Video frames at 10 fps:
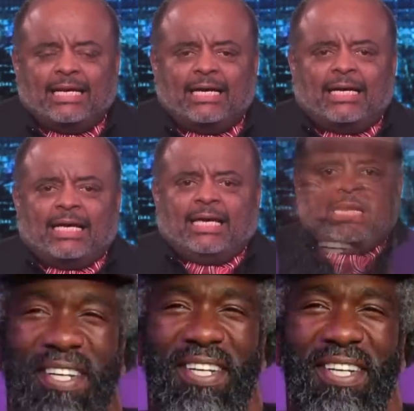Uh,
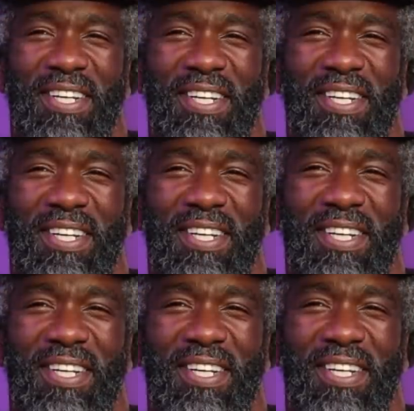and he said he was
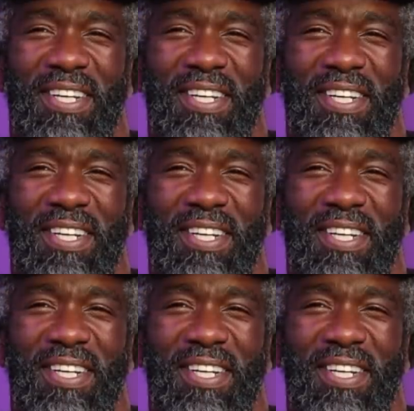not pulling out. The